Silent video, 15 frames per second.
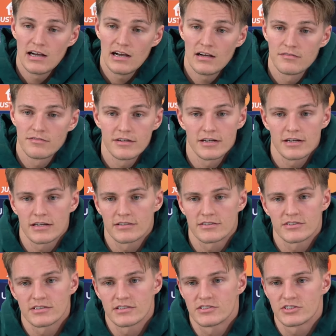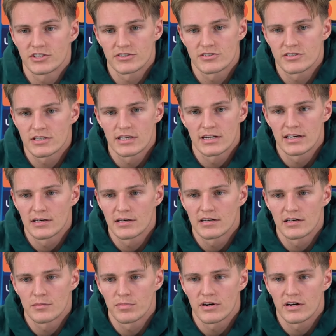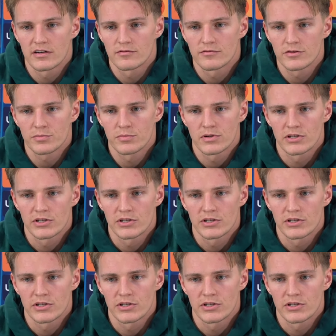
I think it's it's just uh, a part of football.